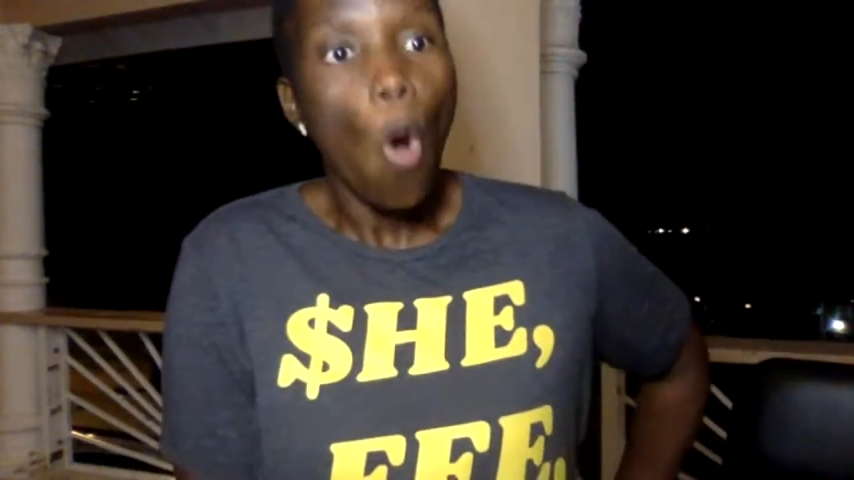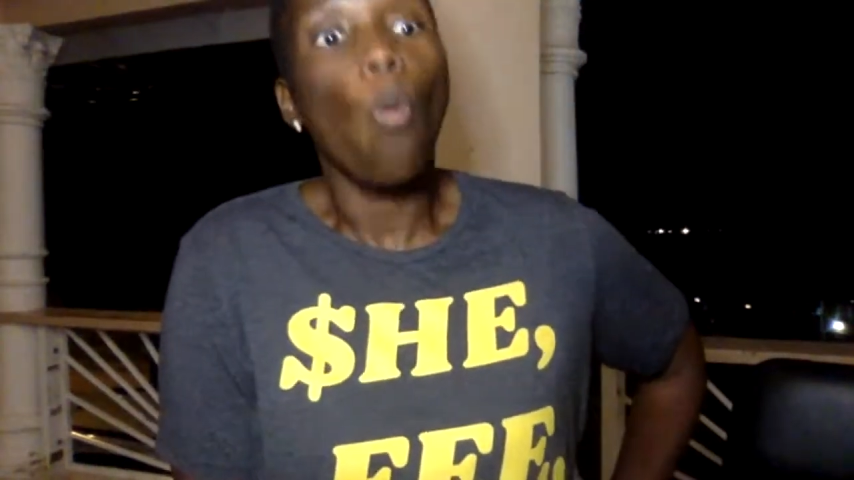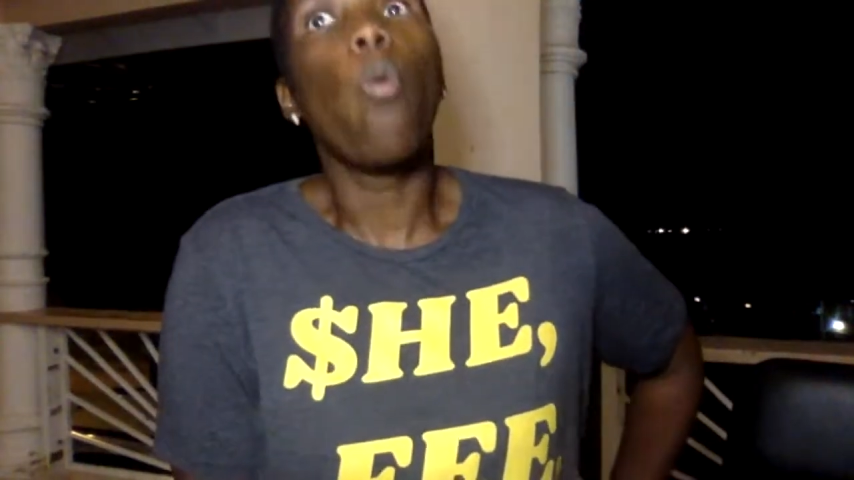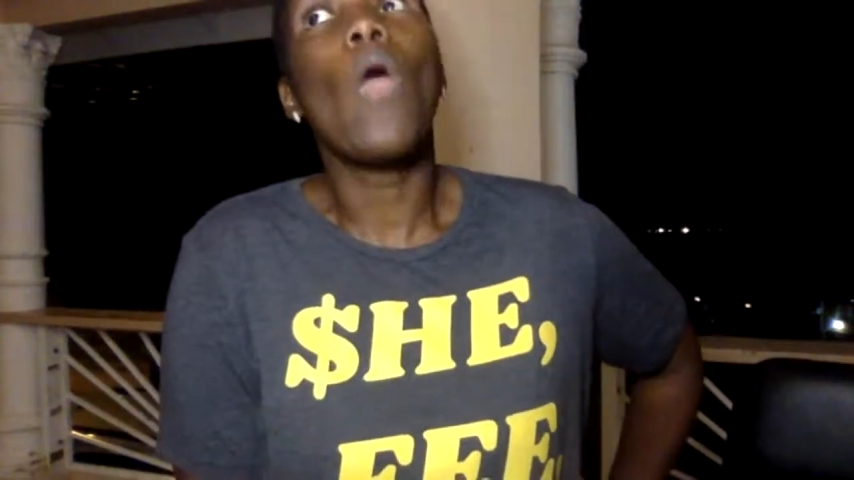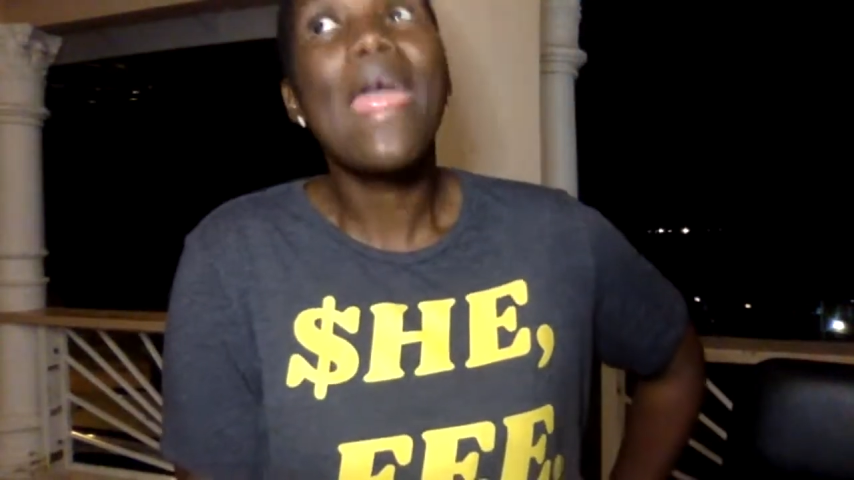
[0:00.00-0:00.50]

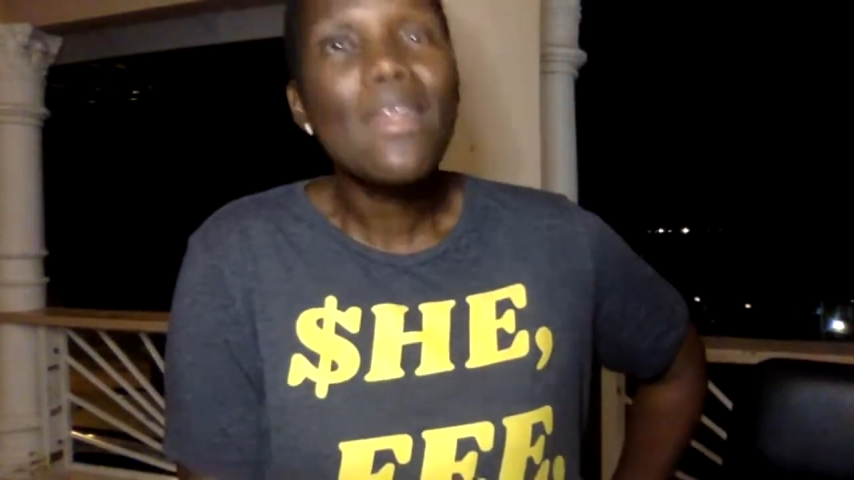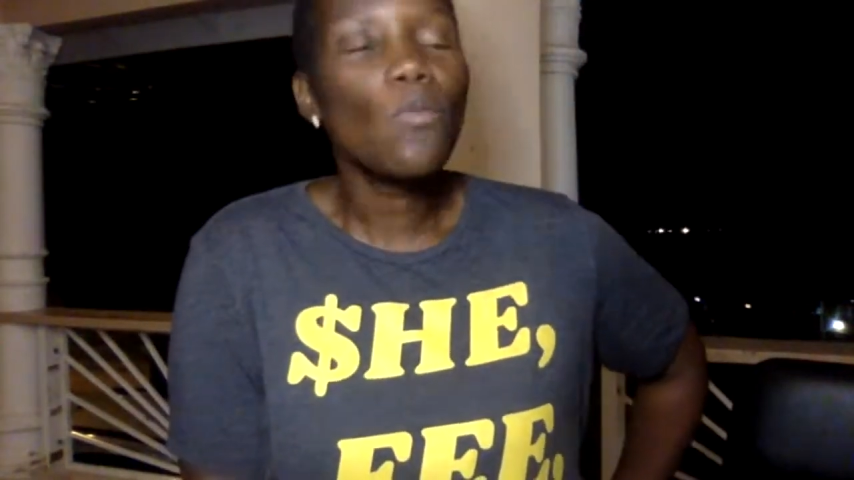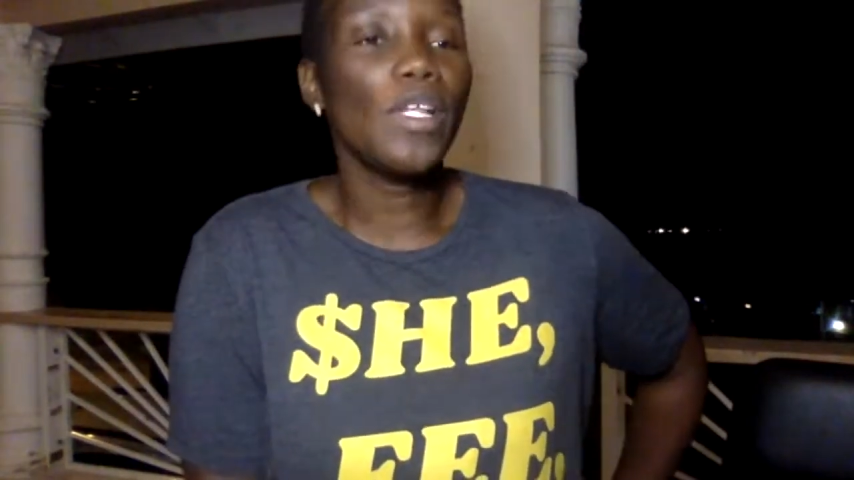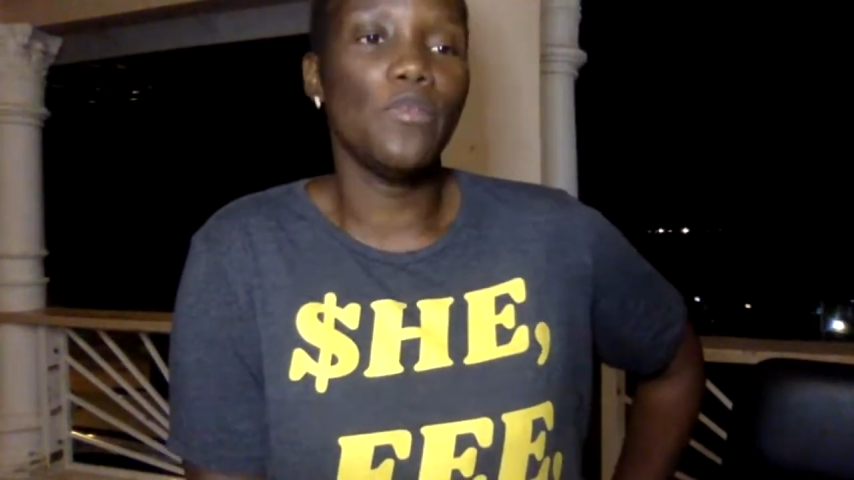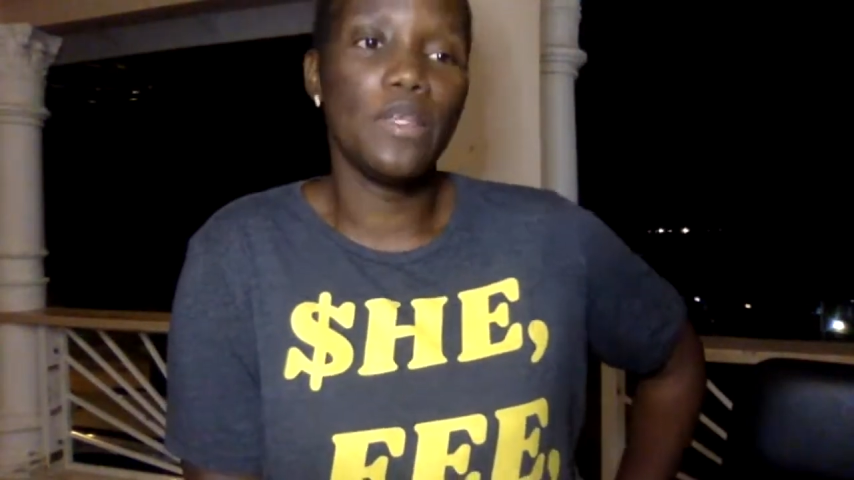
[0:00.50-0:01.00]

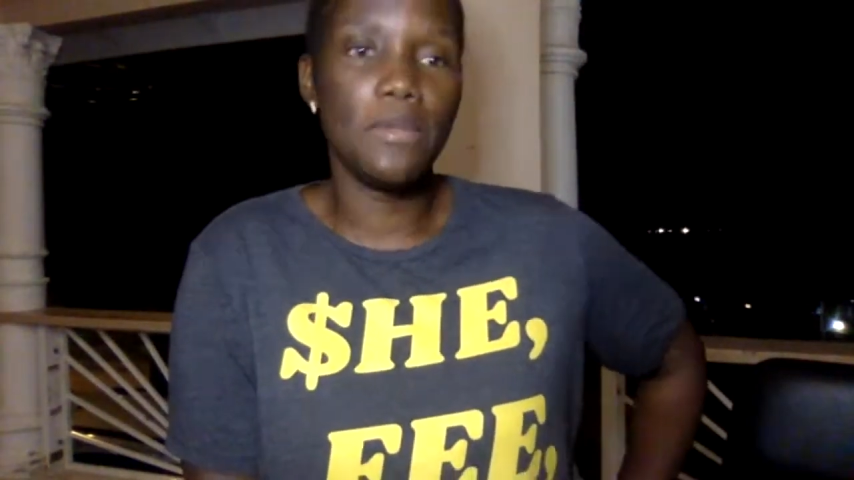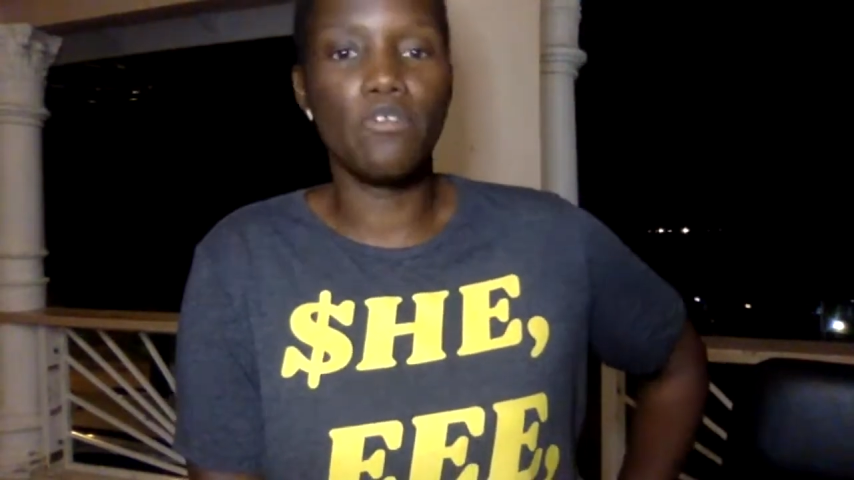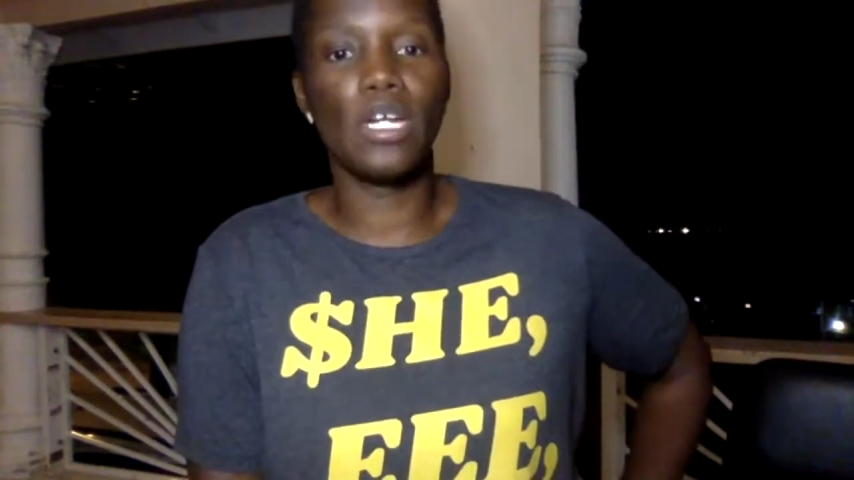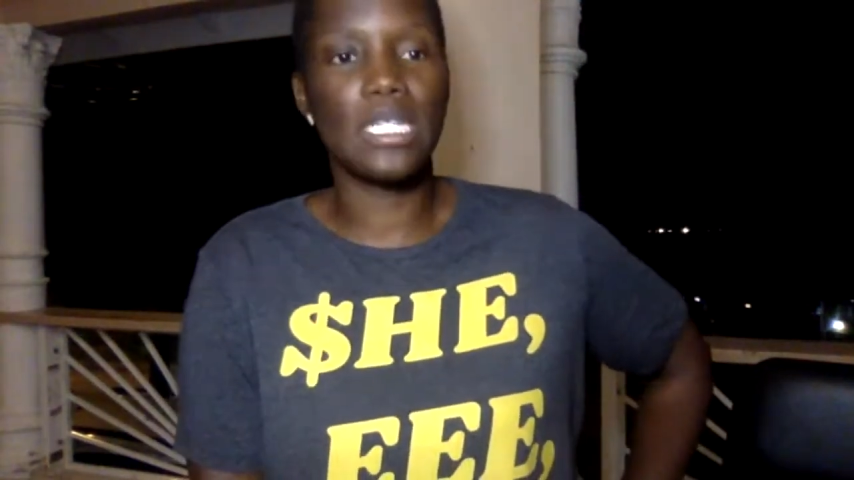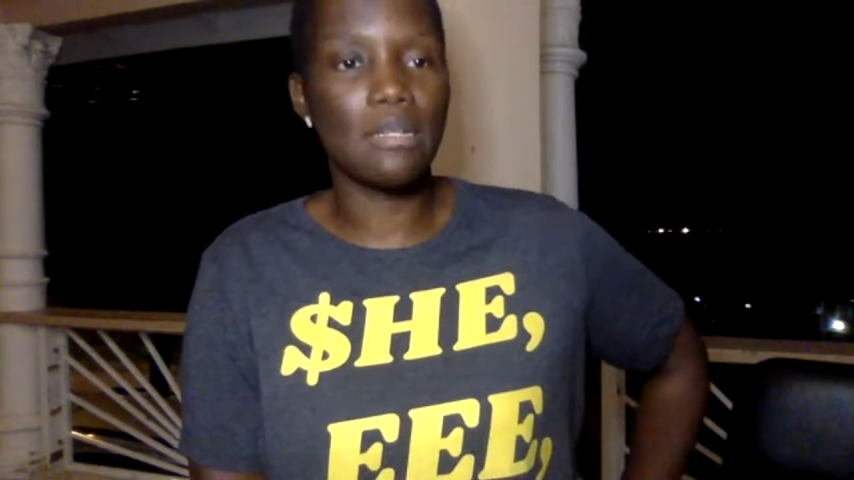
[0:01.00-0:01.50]
When will we
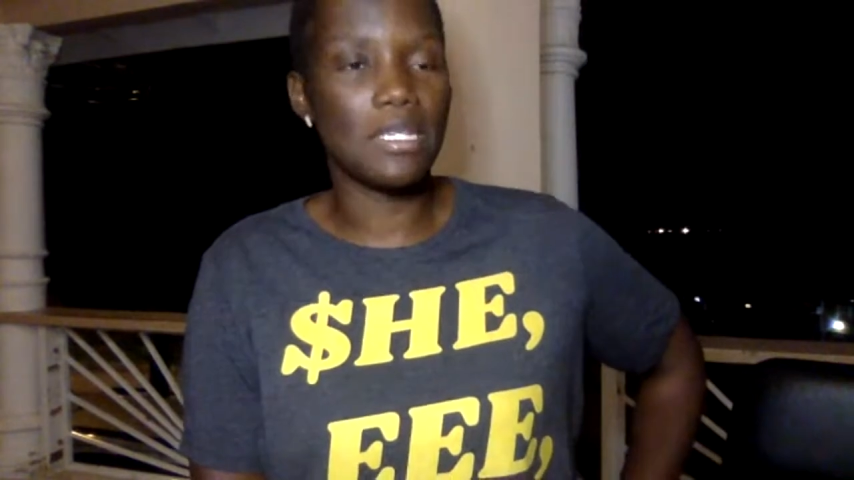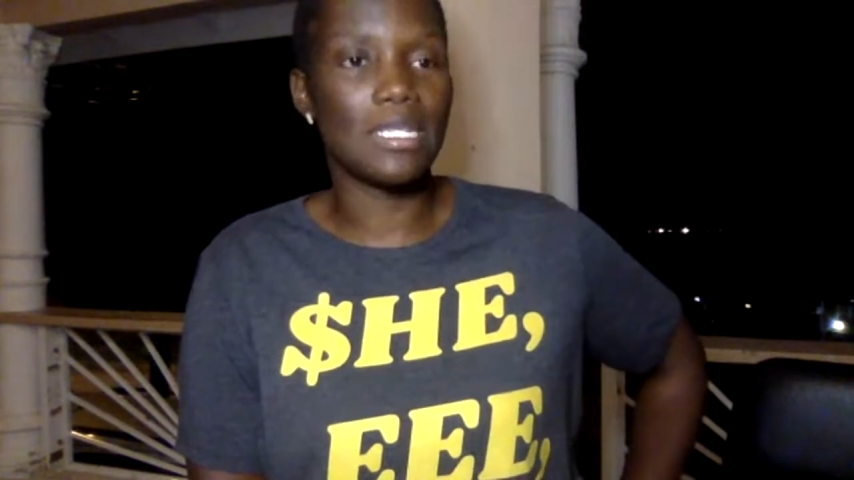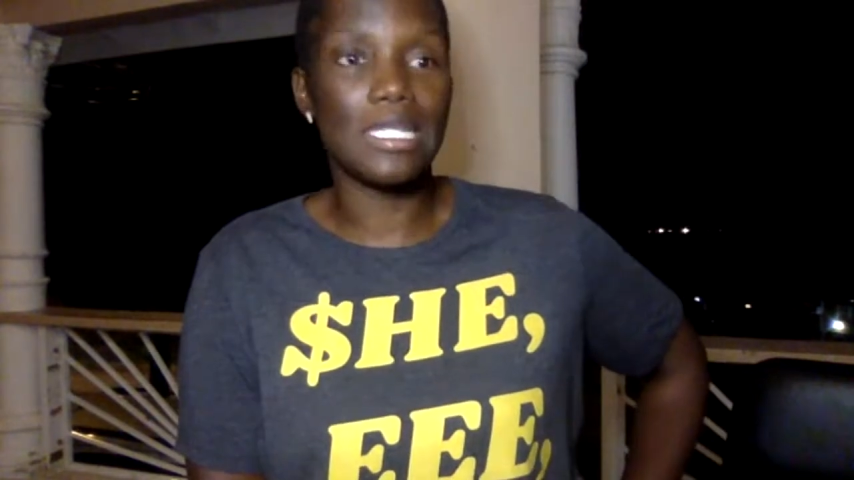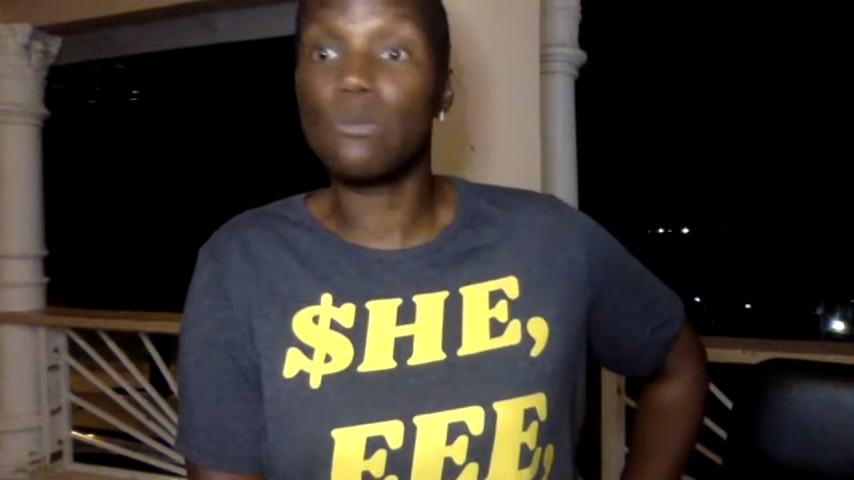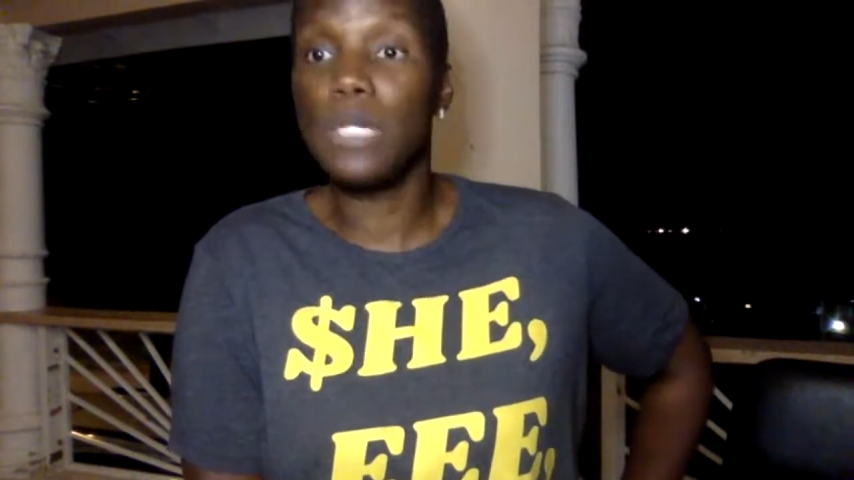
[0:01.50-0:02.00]
be running the business?